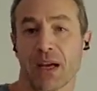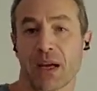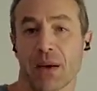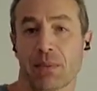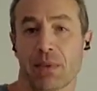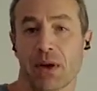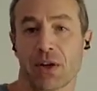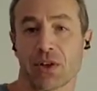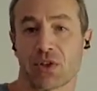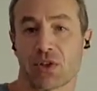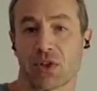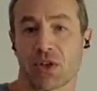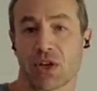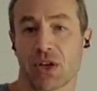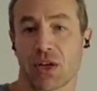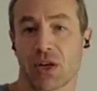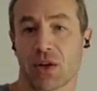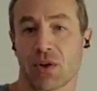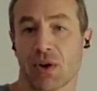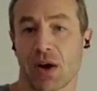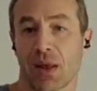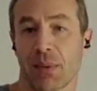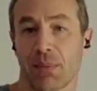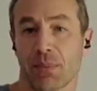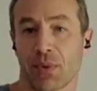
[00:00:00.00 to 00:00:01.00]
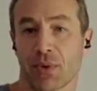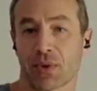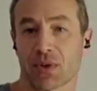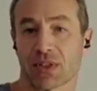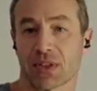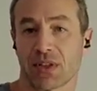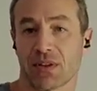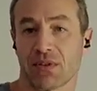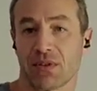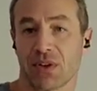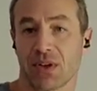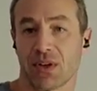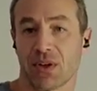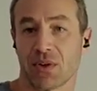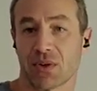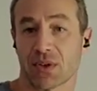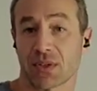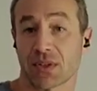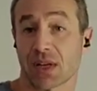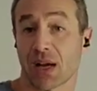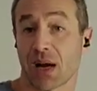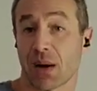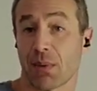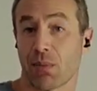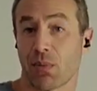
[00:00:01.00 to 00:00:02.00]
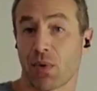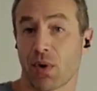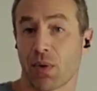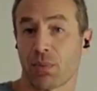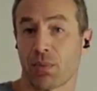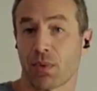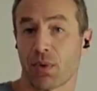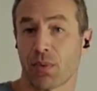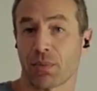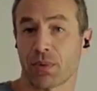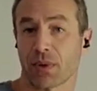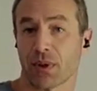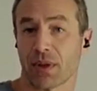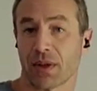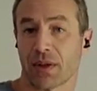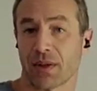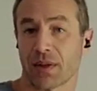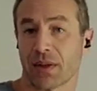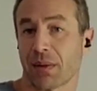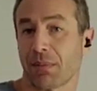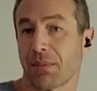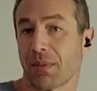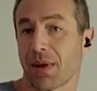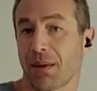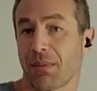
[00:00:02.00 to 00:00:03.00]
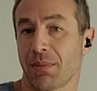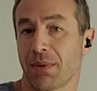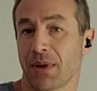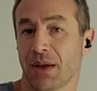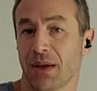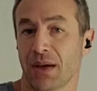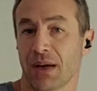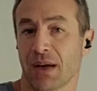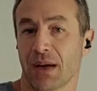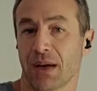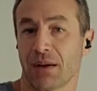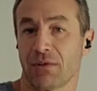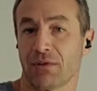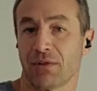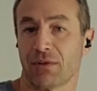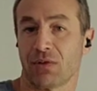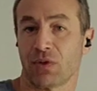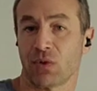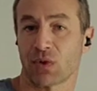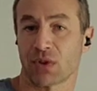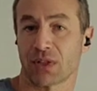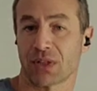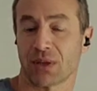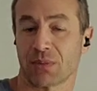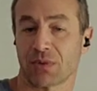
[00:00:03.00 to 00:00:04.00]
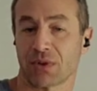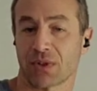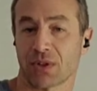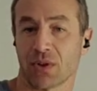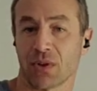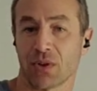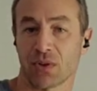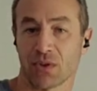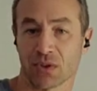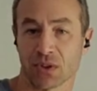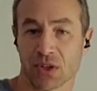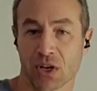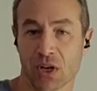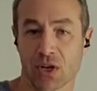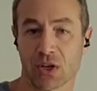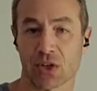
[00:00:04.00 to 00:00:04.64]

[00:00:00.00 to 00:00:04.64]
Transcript: in my channel unboxing videos are more popular than maybe reviews themselves.